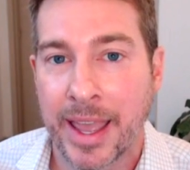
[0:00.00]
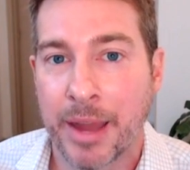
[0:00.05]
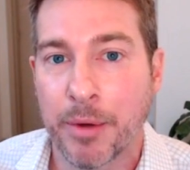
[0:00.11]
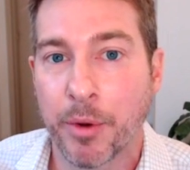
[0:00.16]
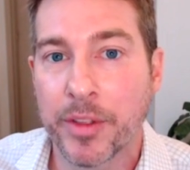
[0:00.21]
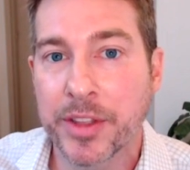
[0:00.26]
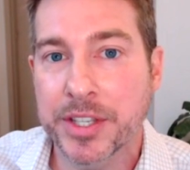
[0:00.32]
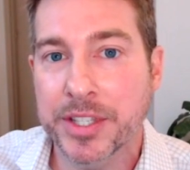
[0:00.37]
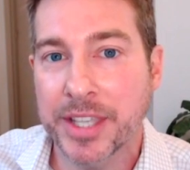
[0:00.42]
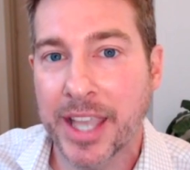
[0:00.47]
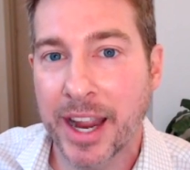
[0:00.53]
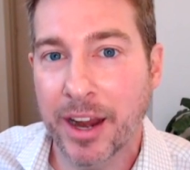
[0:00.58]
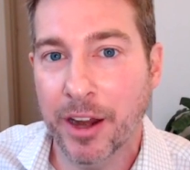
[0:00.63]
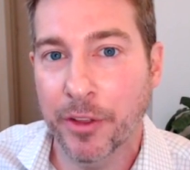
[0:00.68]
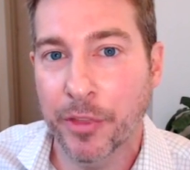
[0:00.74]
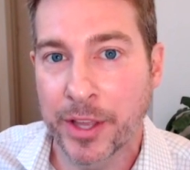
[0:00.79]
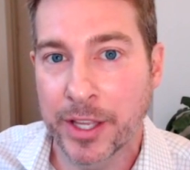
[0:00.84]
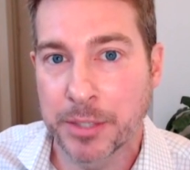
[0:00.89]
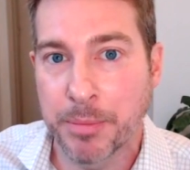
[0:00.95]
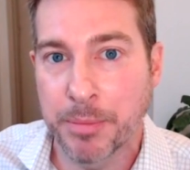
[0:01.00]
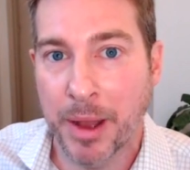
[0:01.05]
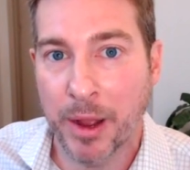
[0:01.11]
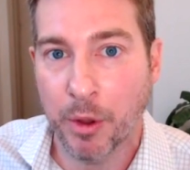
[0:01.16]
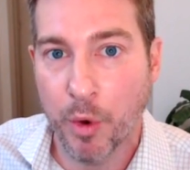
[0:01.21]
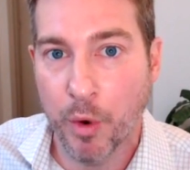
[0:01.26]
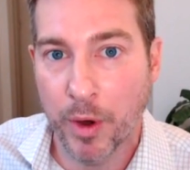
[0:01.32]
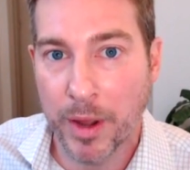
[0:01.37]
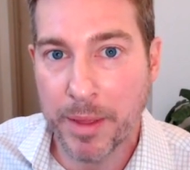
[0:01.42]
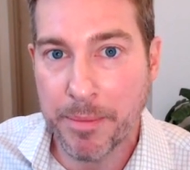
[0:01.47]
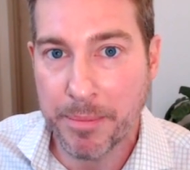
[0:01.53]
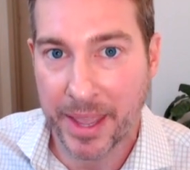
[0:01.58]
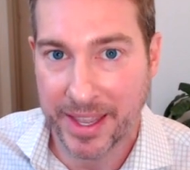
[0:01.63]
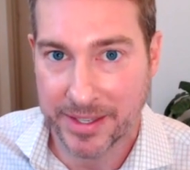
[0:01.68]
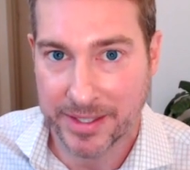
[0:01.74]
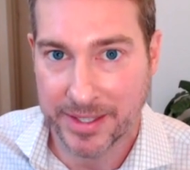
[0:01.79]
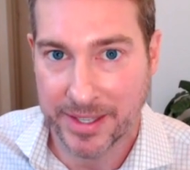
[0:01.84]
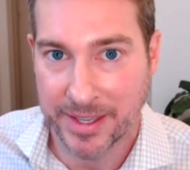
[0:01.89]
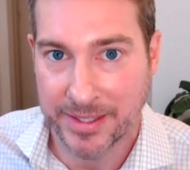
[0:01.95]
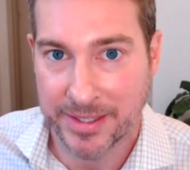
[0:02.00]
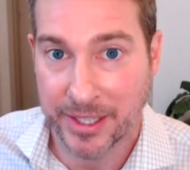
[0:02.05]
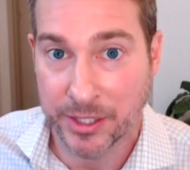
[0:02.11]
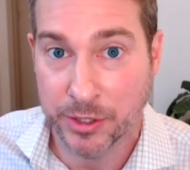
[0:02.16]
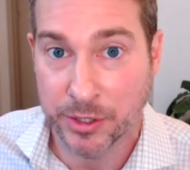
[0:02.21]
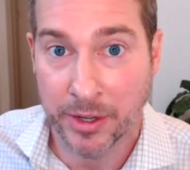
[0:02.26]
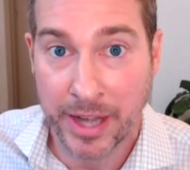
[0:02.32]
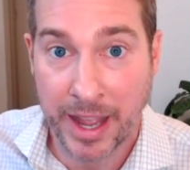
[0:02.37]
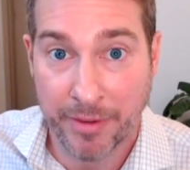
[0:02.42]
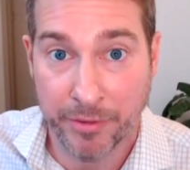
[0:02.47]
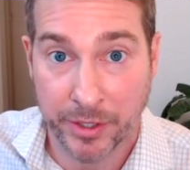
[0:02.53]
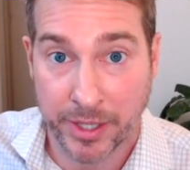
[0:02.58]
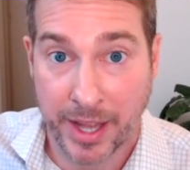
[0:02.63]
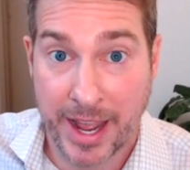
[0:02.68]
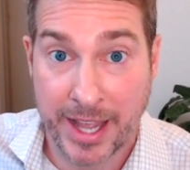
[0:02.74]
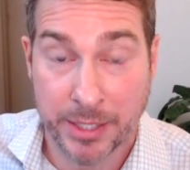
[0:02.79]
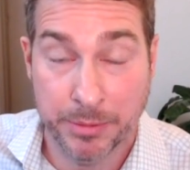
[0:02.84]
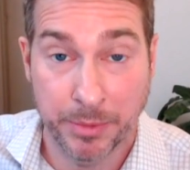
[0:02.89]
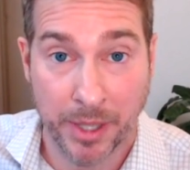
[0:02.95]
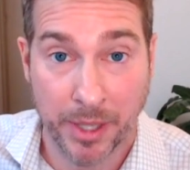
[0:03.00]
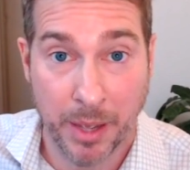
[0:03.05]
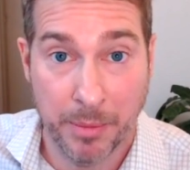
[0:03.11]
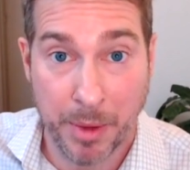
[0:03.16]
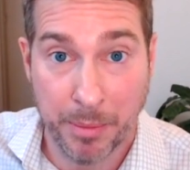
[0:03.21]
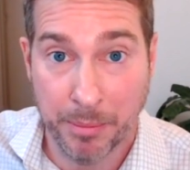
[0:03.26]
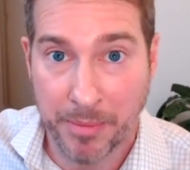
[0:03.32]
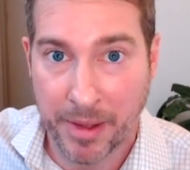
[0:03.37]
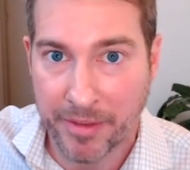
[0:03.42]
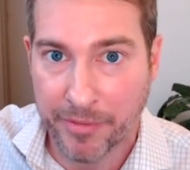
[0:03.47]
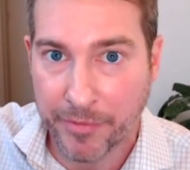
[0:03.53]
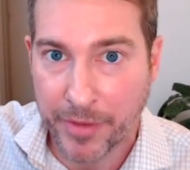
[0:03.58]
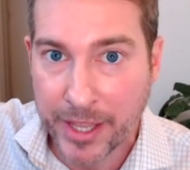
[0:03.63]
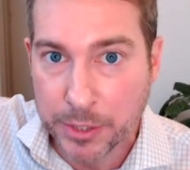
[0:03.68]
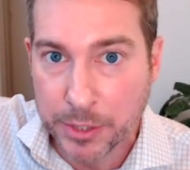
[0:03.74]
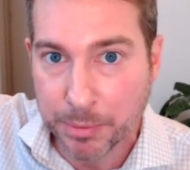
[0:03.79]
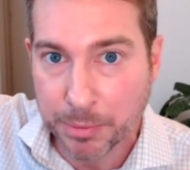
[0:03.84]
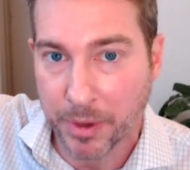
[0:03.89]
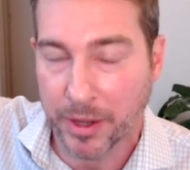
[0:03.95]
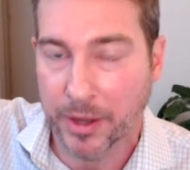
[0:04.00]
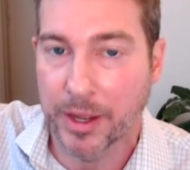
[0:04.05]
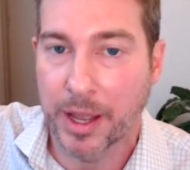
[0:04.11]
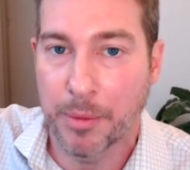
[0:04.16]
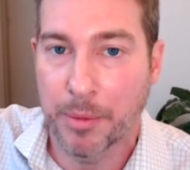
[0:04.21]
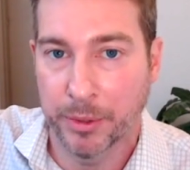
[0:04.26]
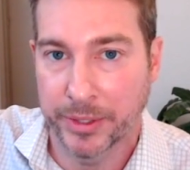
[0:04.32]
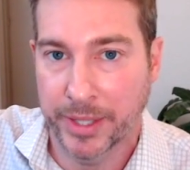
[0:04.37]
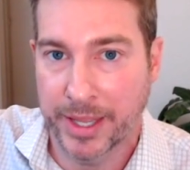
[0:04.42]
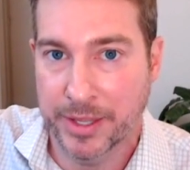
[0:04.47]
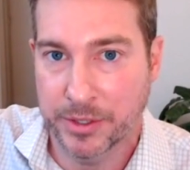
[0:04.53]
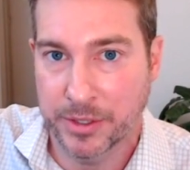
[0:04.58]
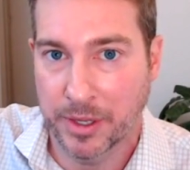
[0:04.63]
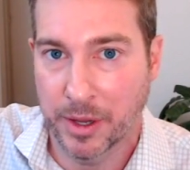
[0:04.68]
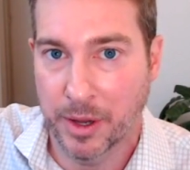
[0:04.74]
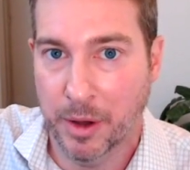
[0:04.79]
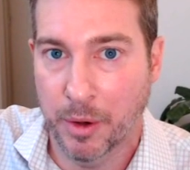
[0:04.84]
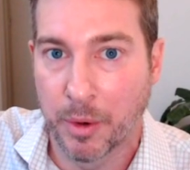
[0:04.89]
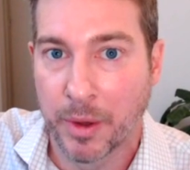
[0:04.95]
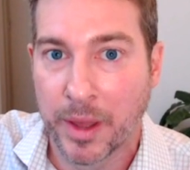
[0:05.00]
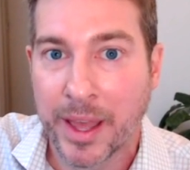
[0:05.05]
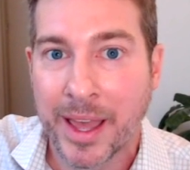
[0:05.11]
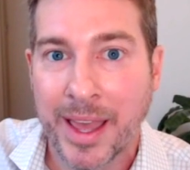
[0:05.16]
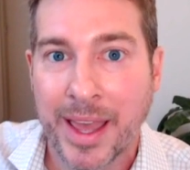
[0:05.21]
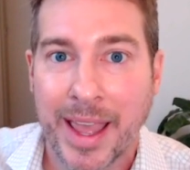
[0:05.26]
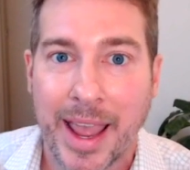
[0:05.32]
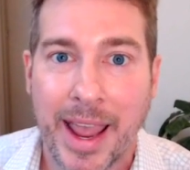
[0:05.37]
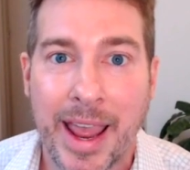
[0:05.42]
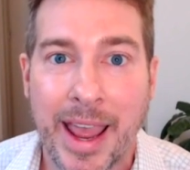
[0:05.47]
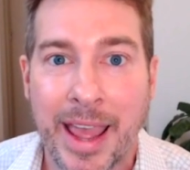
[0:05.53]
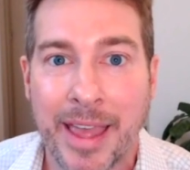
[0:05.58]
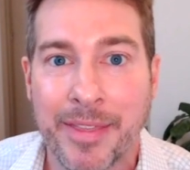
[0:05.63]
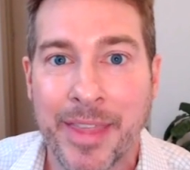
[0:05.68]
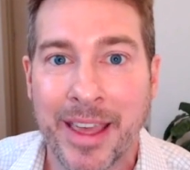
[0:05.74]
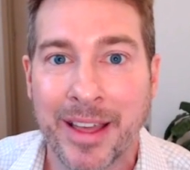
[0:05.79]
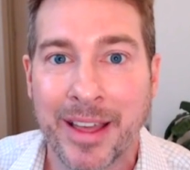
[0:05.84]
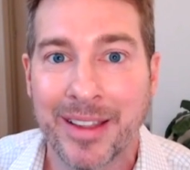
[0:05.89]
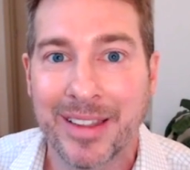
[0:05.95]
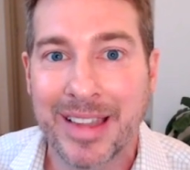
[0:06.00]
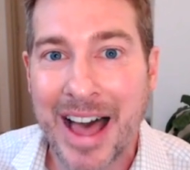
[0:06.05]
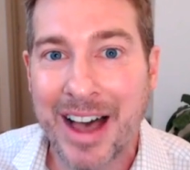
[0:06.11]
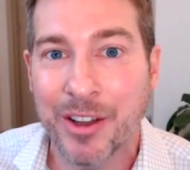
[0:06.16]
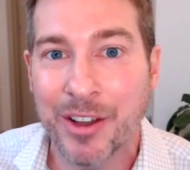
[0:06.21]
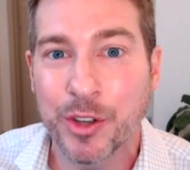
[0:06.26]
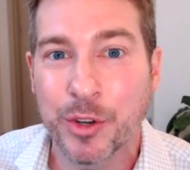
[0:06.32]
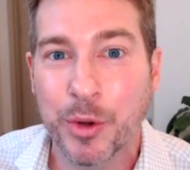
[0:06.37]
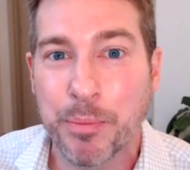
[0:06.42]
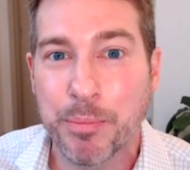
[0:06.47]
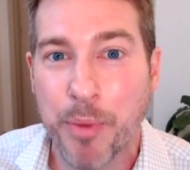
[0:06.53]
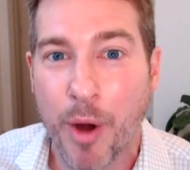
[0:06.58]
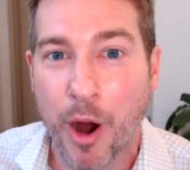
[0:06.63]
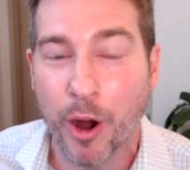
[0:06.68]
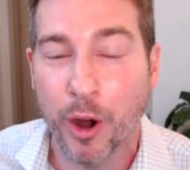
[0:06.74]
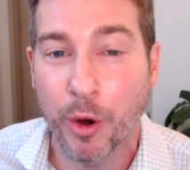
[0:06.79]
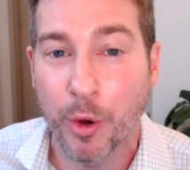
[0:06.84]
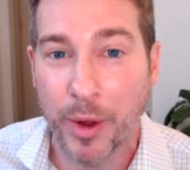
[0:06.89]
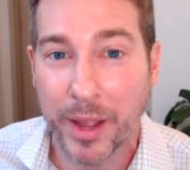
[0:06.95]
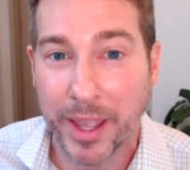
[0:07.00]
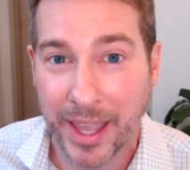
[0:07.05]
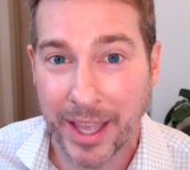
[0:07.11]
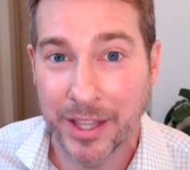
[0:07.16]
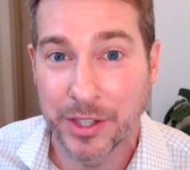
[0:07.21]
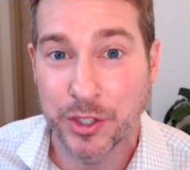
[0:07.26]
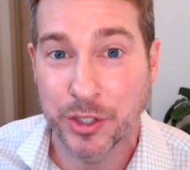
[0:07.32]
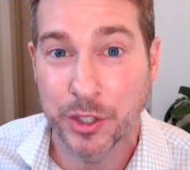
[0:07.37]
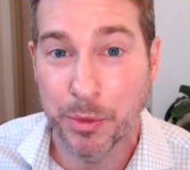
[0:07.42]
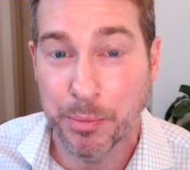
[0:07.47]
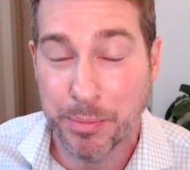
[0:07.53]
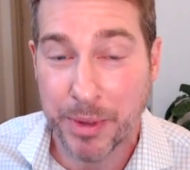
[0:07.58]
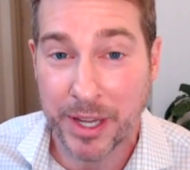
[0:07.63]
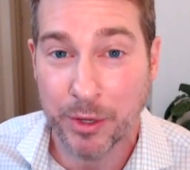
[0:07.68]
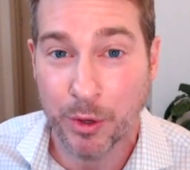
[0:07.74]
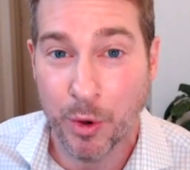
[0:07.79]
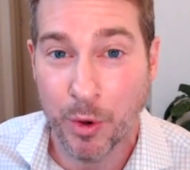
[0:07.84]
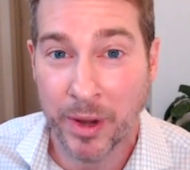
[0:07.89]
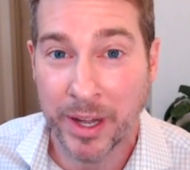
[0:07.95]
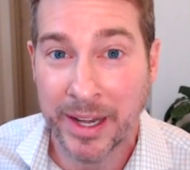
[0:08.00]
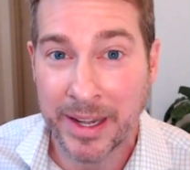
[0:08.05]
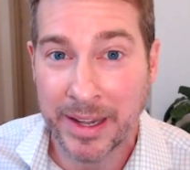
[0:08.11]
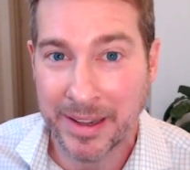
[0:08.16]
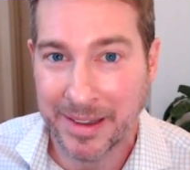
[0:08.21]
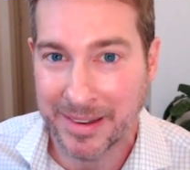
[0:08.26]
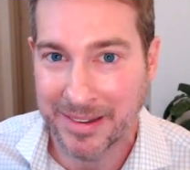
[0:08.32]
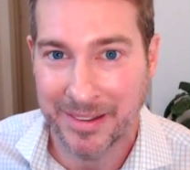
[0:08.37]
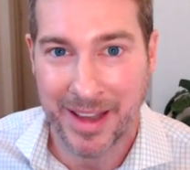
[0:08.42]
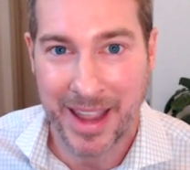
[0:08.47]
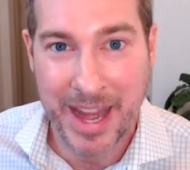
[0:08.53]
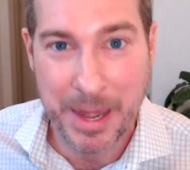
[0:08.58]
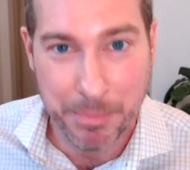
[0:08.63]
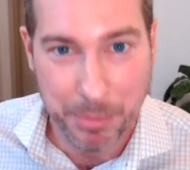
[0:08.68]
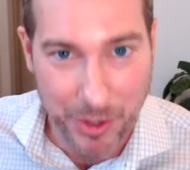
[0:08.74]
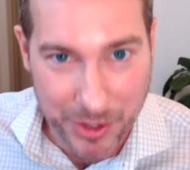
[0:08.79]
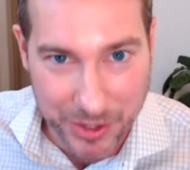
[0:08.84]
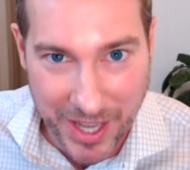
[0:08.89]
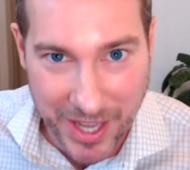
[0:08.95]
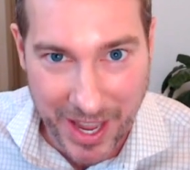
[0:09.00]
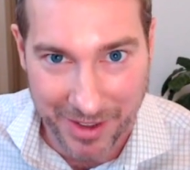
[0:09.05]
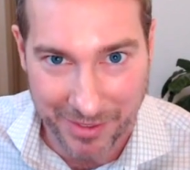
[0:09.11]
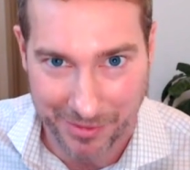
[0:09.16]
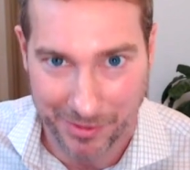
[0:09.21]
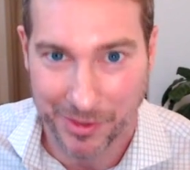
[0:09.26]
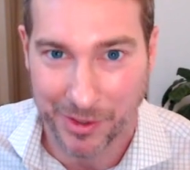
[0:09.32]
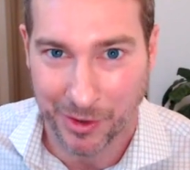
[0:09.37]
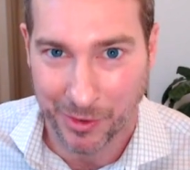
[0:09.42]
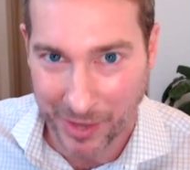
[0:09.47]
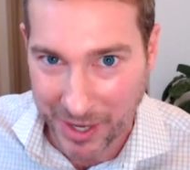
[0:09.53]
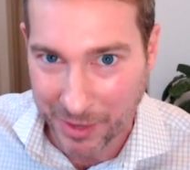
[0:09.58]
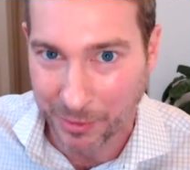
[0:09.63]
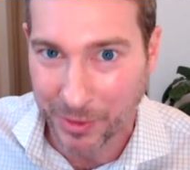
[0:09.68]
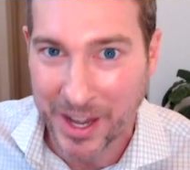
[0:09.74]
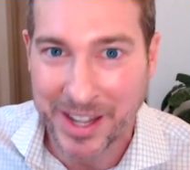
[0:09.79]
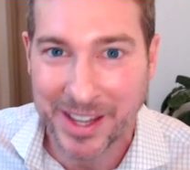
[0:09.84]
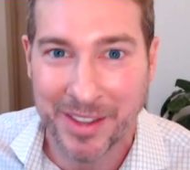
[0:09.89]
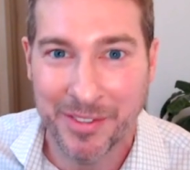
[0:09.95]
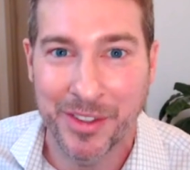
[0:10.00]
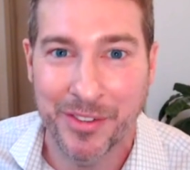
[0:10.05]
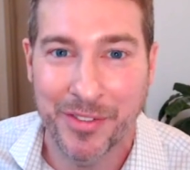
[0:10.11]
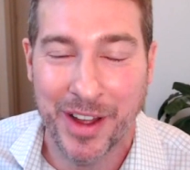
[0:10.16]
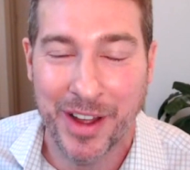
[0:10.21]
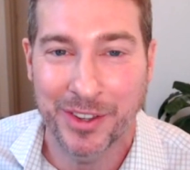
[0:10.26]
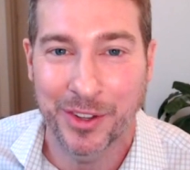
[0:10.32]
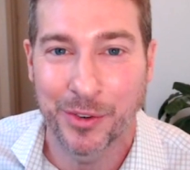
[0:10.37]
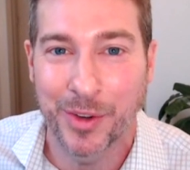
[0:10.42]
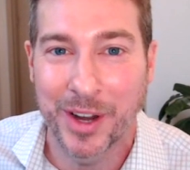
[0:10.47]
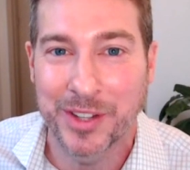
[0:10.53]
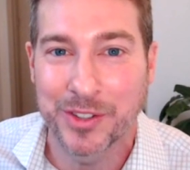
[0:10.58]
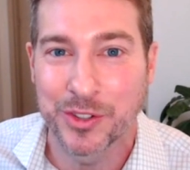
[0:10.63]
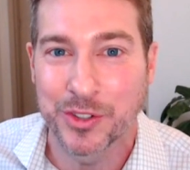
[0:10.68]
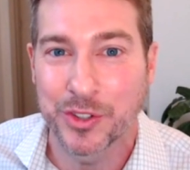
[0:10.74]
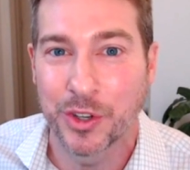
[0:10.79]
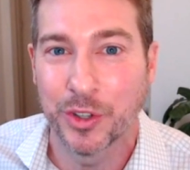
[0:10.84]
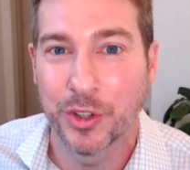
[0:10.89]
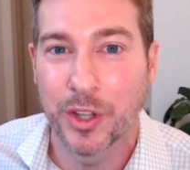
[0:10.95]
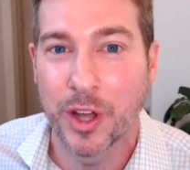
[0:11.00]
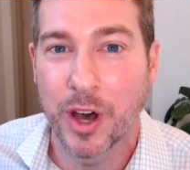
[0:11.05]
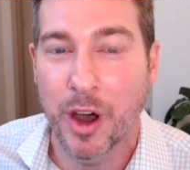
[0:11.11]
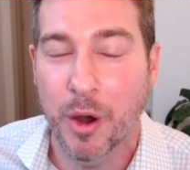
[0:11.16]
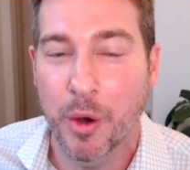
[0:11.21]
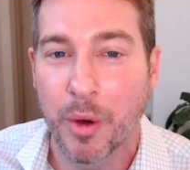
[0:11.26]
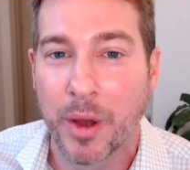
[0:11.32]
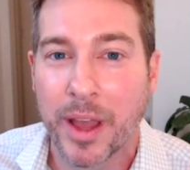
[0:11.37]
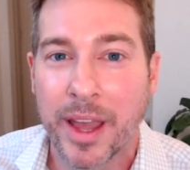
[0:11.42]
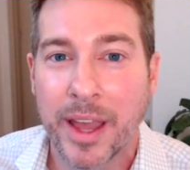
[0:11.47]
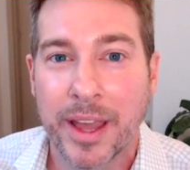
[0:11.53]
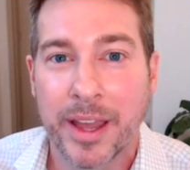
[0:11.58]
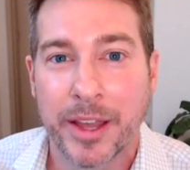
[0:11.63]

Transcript: And one of the scary things about Coinbase is, I saw an advertisement come up on my Facebook a couple of days ago, and they allow you to borrow against your Bitcoin at 8%, great rate given the fact that rates are so low.